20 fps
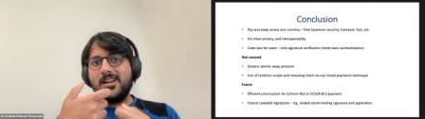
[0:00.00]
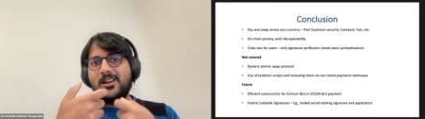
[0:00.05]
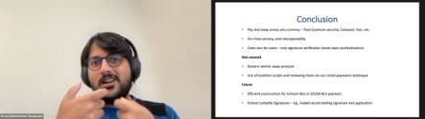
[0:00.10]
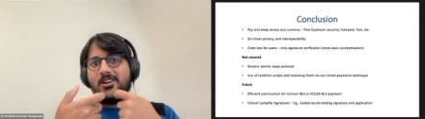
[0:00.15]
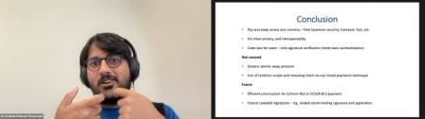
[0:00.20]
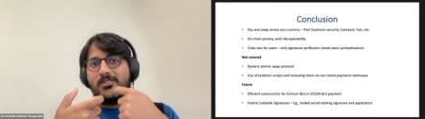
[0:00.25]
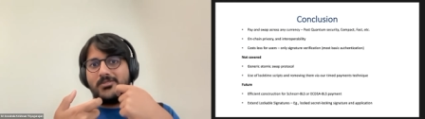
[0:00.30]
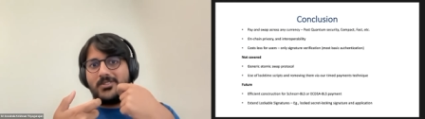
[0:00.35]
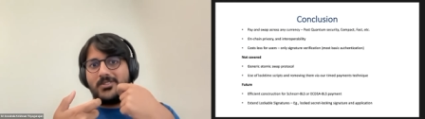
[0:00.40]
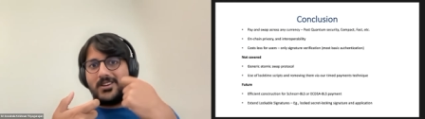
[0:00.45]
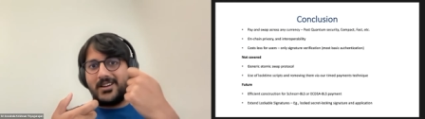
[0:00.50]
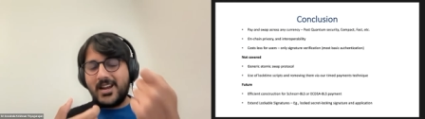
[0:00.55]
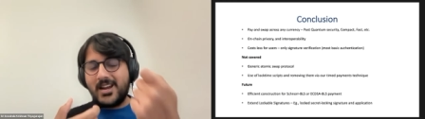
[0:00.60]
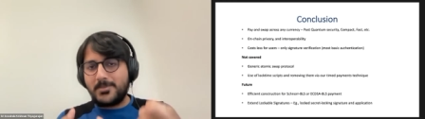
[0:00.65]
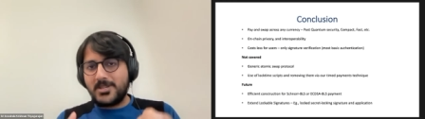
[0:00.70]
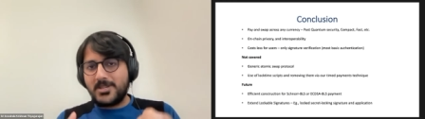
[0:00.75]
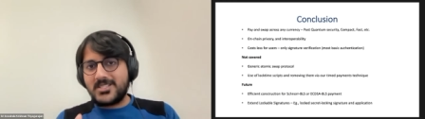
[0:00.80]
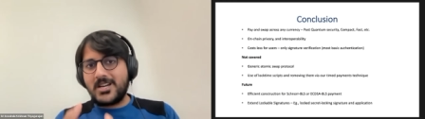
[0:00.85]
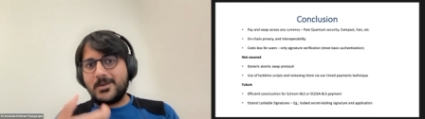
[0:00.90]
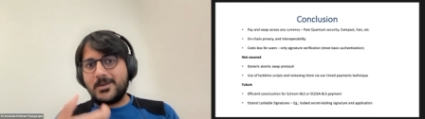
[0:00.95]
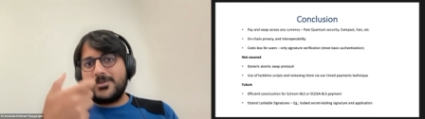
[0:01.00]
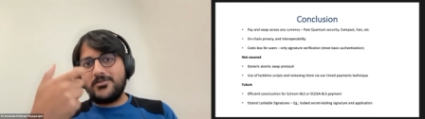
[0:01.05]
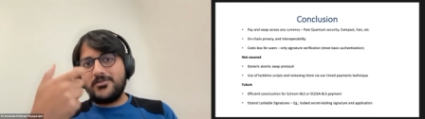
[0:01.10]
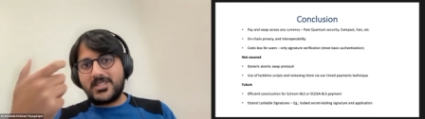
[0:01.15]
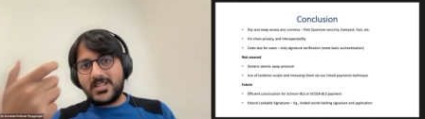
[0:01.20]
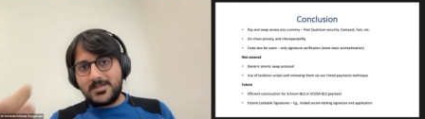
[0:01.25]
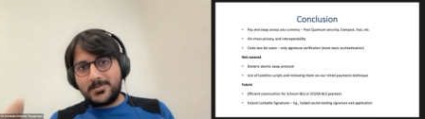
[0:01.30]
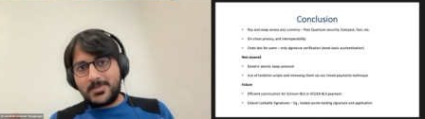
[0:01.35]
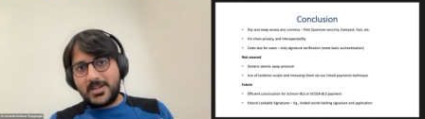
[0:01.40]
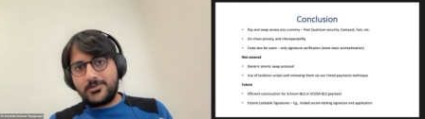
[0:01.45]
of an NP statement
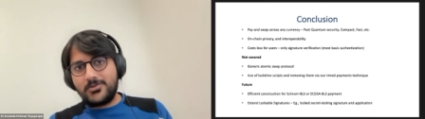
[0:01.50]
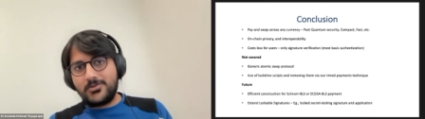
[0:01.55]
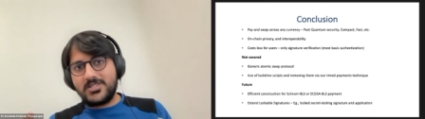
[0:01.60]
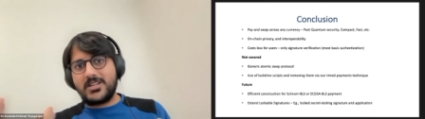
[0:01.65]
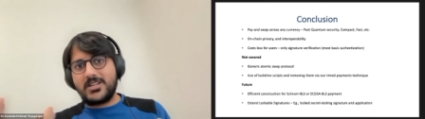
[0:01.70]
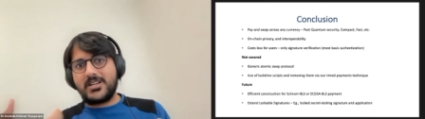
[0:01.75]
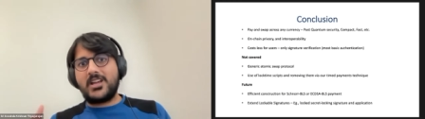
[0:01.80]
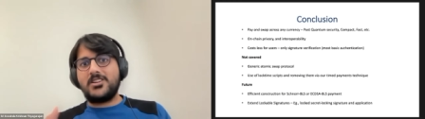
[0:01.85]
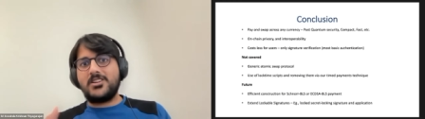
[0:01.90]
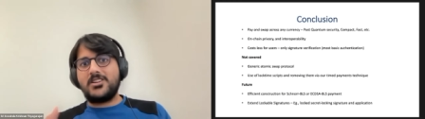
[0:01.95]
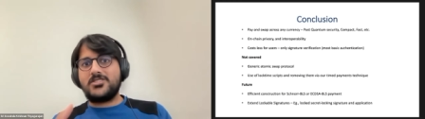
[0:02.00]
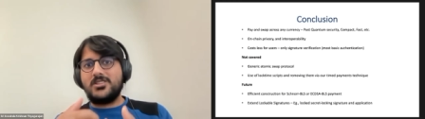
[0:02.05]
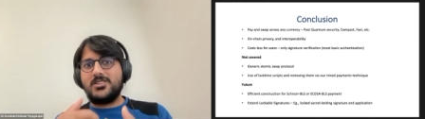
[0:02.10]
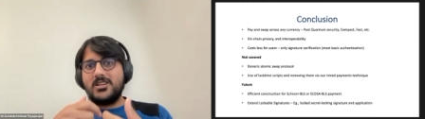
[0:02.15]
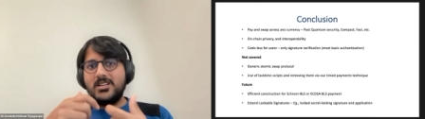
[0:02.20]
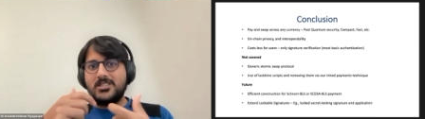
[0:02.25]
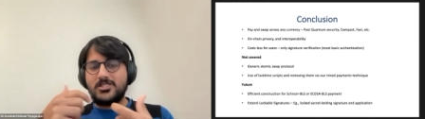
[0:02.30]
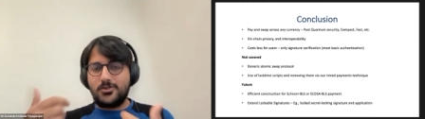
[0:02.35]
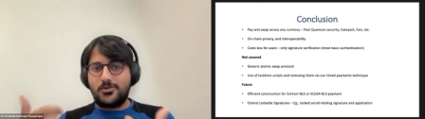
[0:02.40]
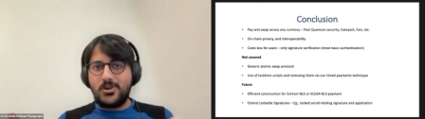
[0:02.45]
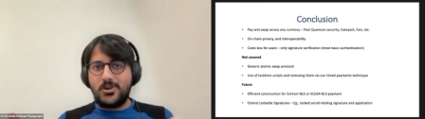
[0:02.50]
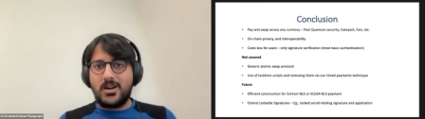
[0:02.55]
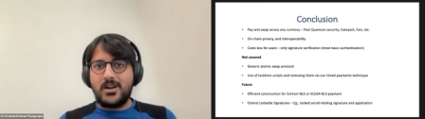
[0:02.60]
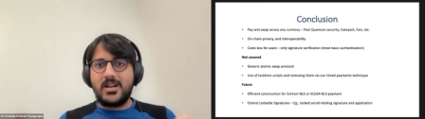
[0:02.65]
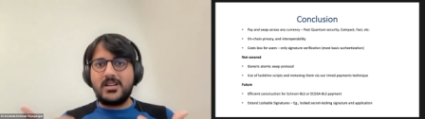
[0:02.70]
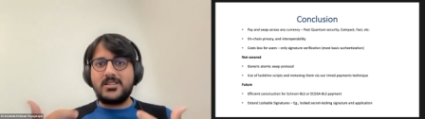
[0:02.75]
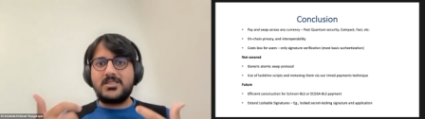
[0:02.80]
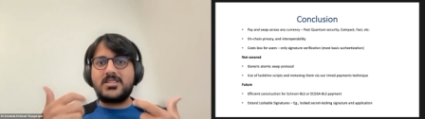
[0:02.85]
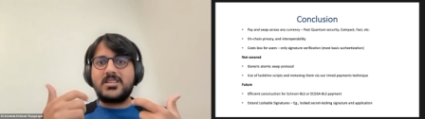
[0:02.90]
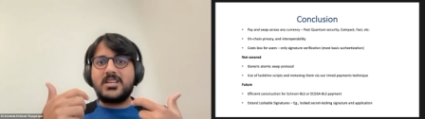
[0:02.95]
with respect to a signature, and so
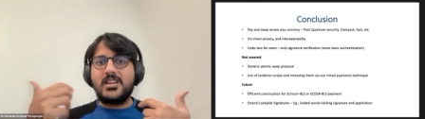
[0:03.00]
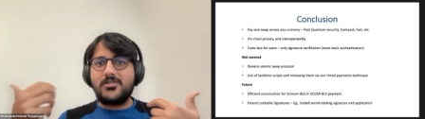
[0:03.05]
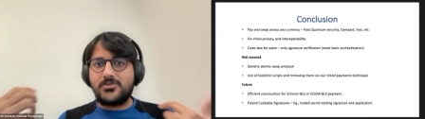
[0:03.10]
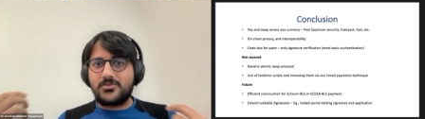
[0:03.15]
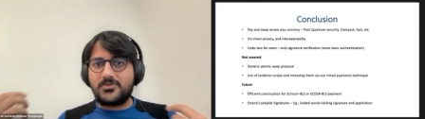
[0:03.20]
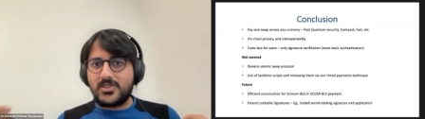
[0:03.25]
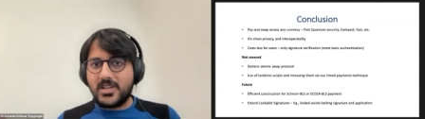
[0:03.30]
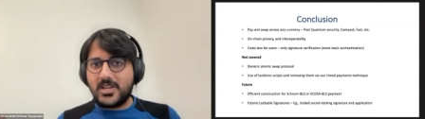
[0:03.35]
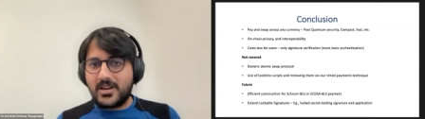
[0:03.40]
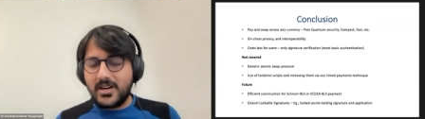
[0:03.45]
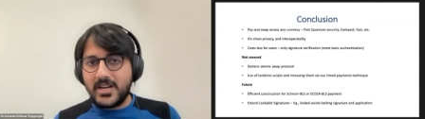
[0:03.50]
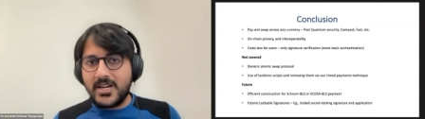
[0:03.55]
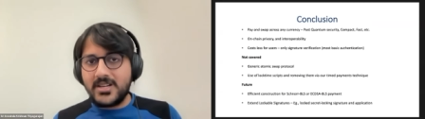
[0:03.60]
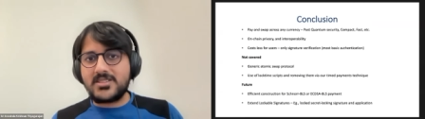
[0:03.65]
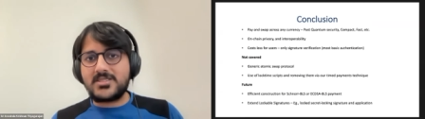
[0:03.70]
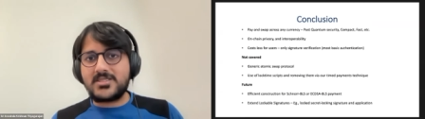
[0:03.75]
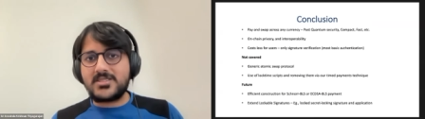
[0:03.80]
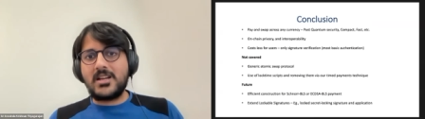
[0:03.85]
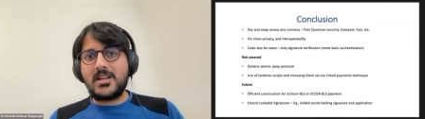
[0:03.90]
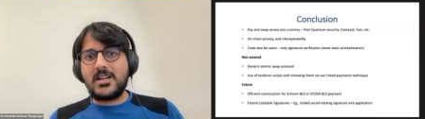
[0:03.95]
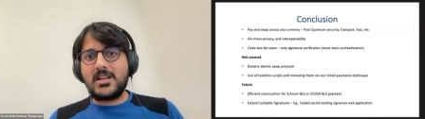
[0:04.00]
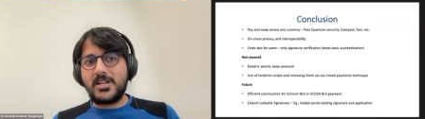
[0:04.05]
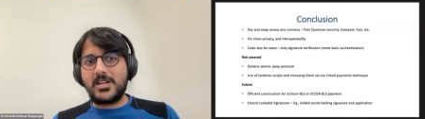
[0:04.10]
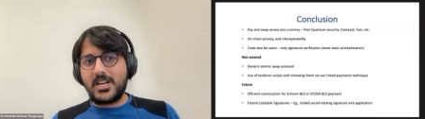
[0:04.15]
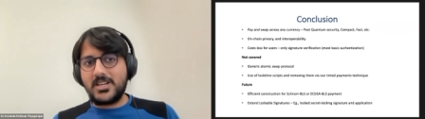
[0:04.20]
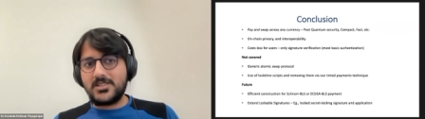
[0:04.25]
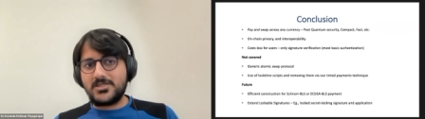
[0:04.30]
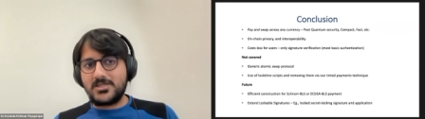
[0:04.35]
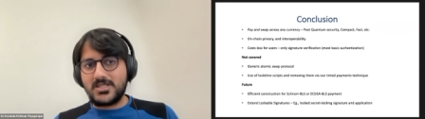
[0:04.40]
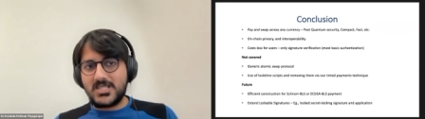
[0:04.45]
on, and see if there are interesting
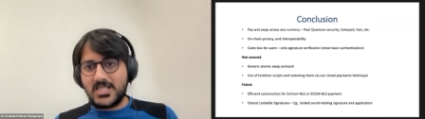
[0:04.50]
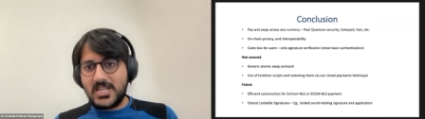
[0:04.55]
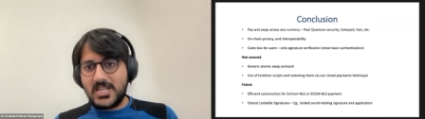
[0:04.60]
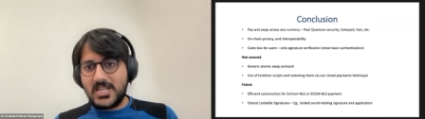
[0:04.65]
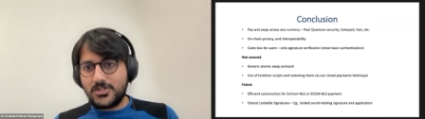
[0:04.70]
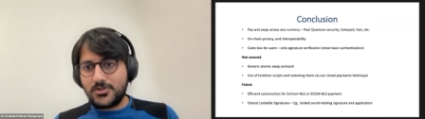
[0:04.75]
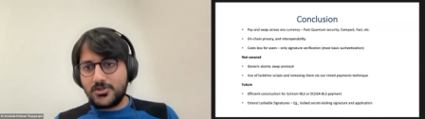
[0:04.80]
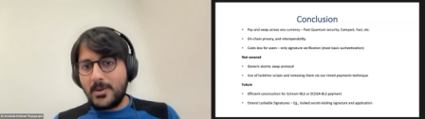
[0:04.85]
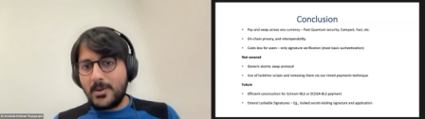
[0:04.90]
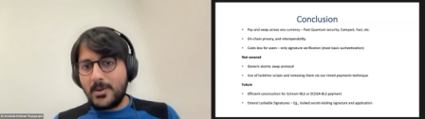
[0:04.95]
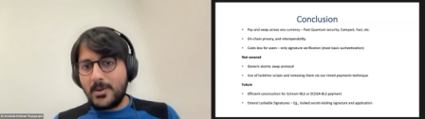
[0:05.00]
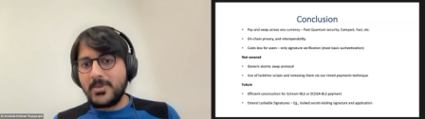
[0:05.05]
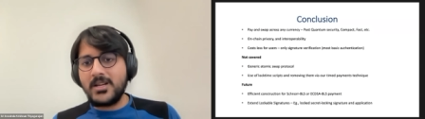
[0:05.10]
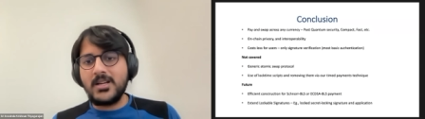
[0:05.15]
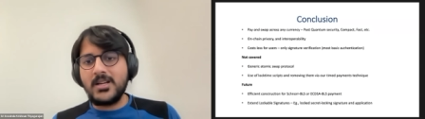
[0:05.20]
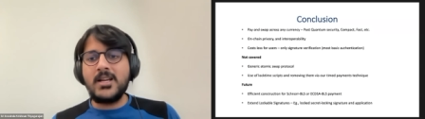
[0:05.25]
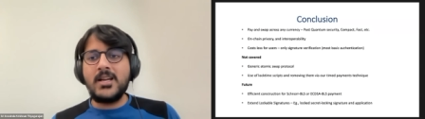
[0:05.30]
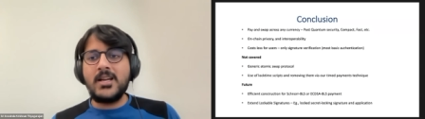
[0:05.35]
applications that show up.